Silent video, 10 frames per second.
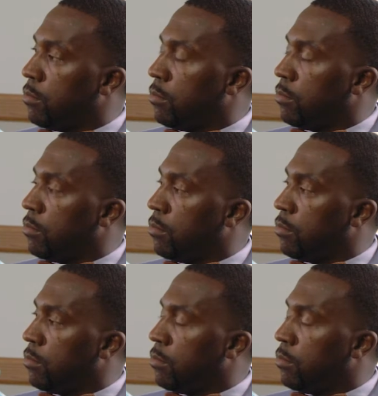
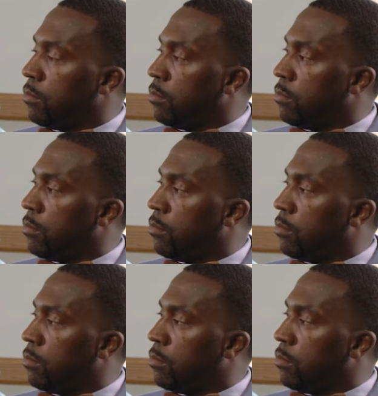
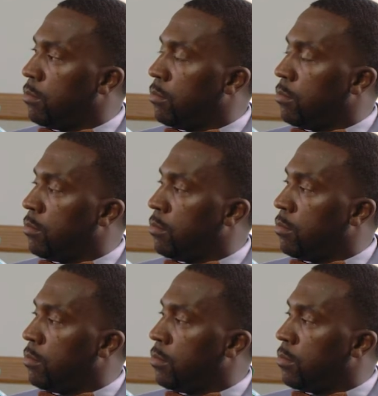
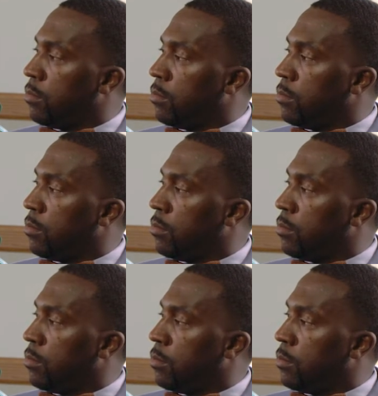
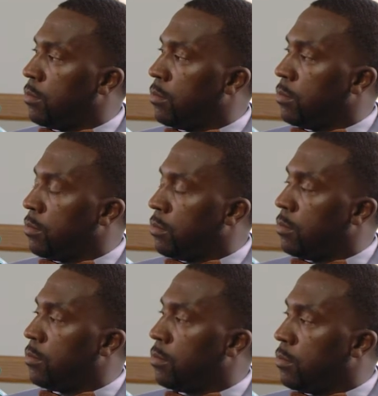
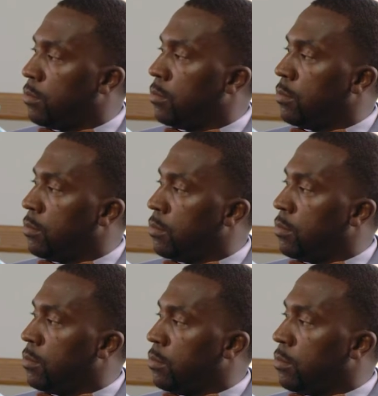
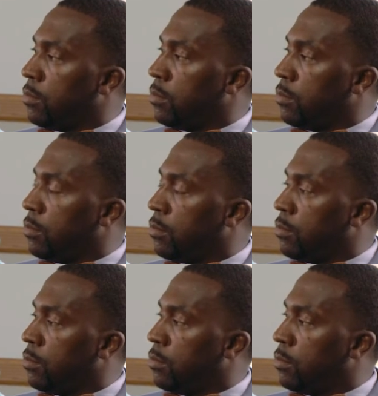
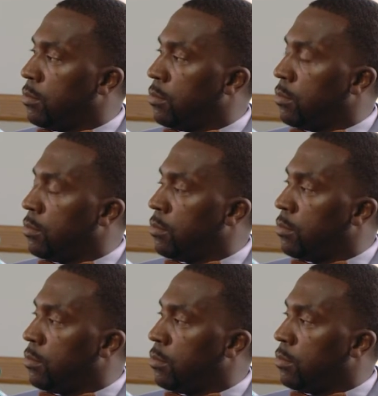
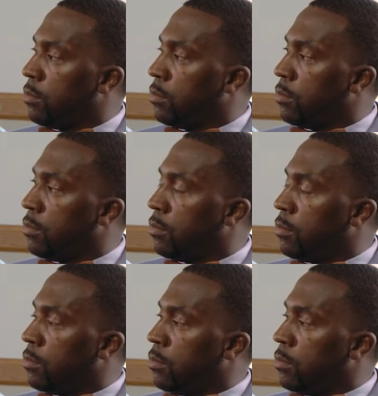This person isn't speaking.